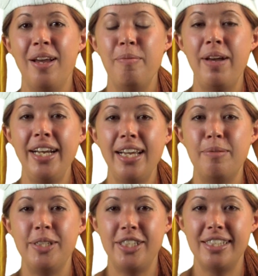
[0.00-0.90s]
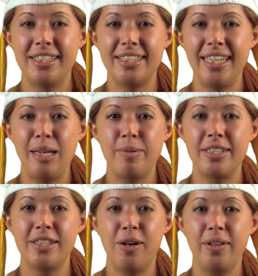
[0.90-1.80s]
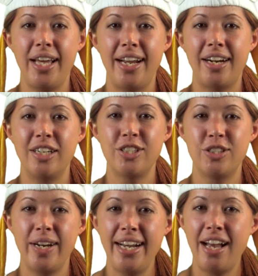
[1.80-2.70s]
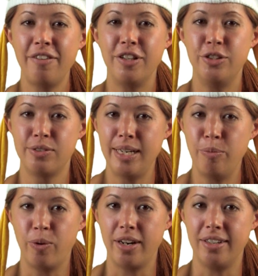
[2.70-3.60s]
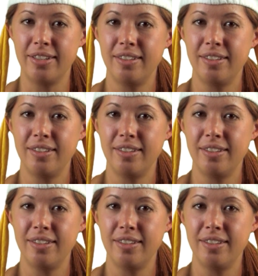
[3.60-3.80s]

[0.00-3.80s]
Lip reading: Many images seem as though they are straight out of the dream world,